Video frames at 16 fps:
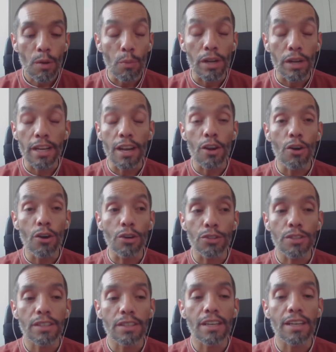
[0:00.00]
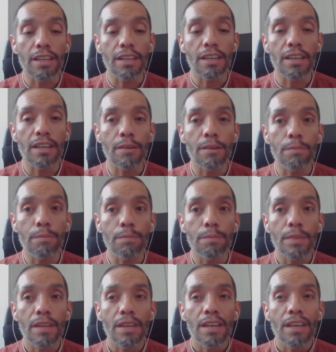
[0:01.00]
Well, a lot.
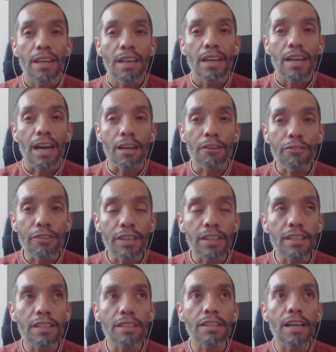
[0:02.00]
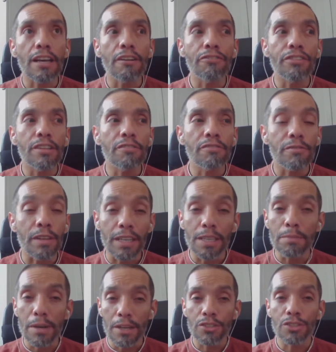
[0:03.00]
I feel
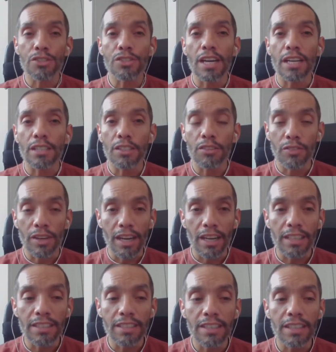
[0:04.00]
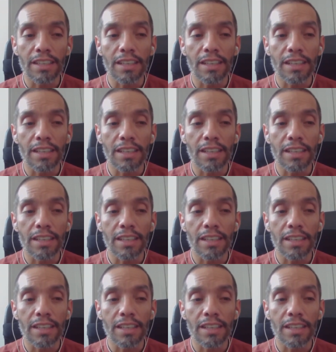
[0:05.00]
very much satisfied.